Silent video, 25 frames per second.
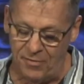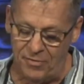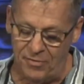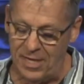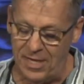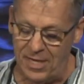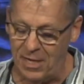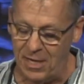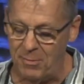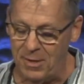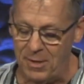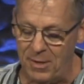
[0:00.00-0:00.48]
of
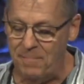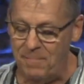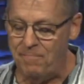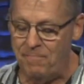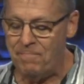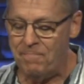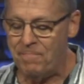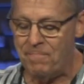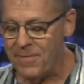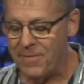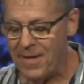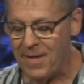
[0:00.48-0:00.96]
the enemy.
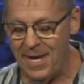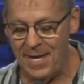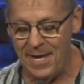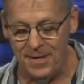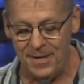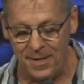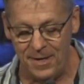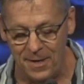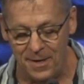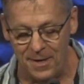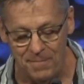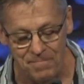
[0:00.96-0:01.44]

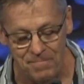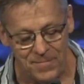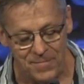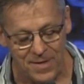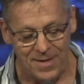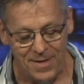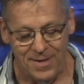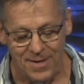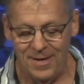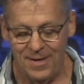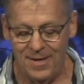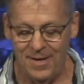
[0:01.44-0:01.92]
And um,
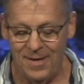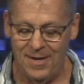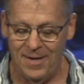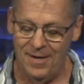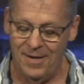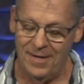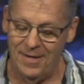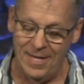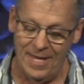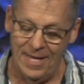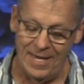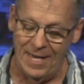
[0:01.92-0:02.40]
uh,
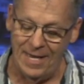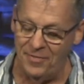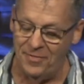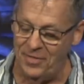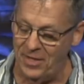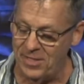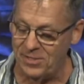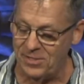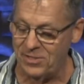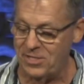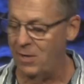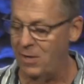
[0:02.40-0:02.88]
again, I
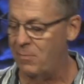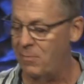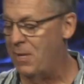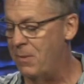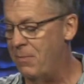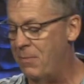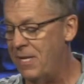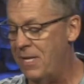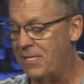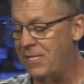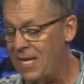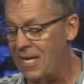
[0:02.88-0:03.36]
think it's going to be
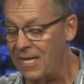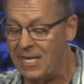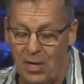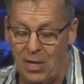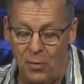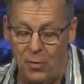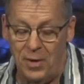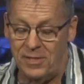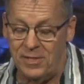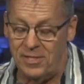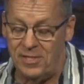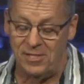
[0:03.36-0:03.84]
amazing. I
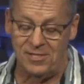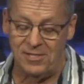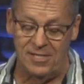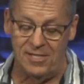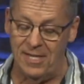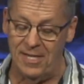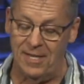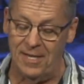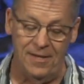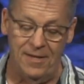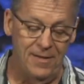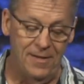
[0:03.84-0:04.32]
can't wait to
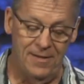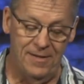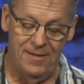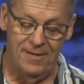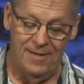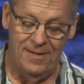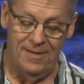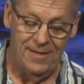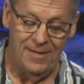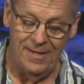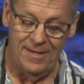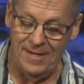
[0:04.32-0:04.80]
see
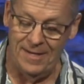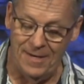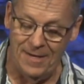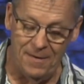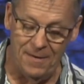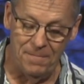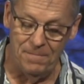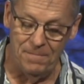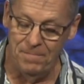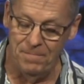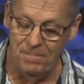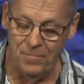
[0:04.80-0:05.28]

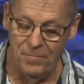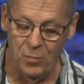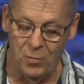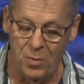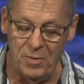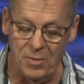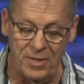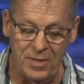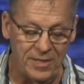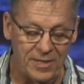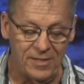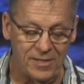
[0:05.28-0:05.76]
um,
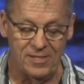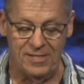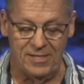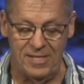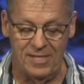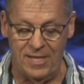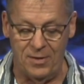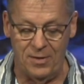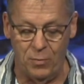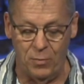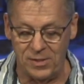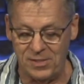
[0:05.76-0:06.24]
when we get to
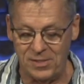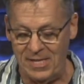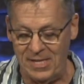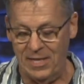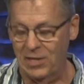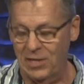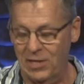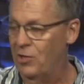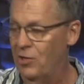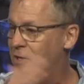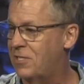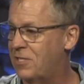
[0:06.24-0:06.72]
see what
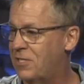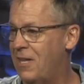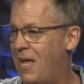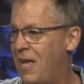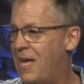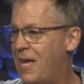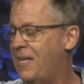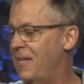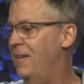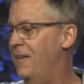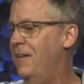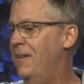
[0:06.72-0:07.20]
Satan looks
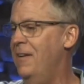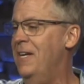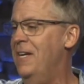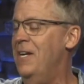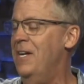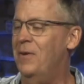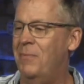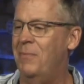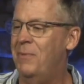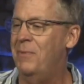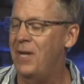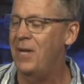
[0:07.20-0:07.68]
like. And
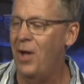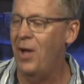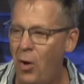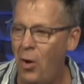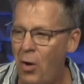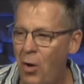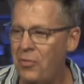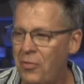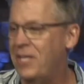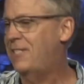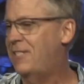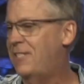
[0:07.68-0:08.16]
I mean,
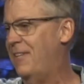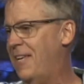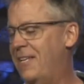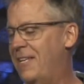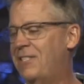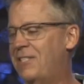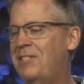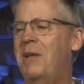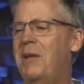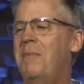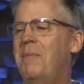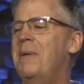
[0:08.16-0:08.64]
all these things.
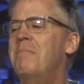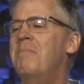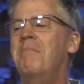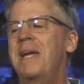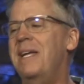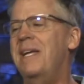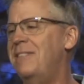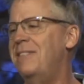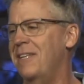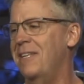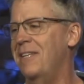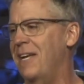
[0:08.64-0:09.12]
It's going to be
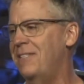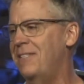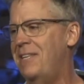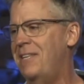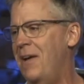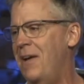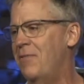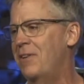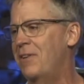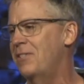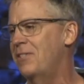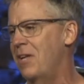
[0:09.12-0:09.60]
amazing, guys.
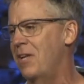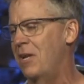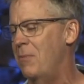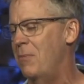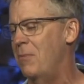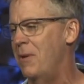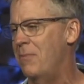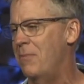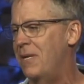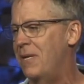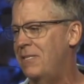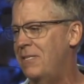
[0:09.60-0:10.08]
Heaven is going to
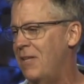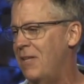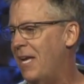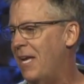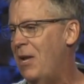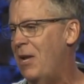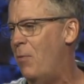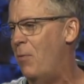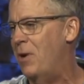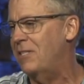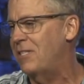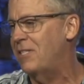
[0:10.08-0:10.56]
be amazing. I
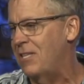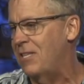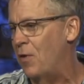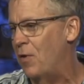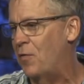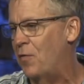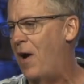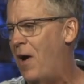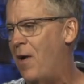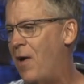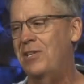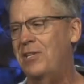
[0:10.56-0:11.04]
can't wait to see
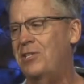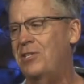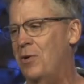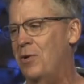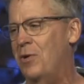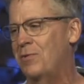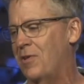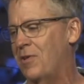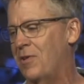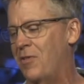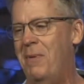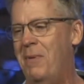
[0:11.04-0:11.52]
the fiery
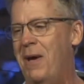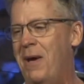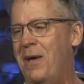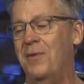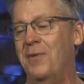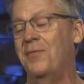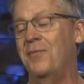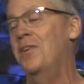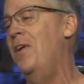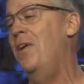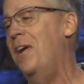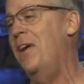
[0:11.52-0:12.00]
stones of the
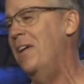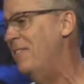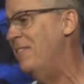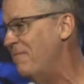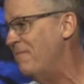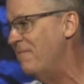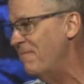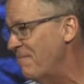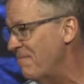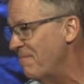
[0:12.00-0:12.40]
mountain of God.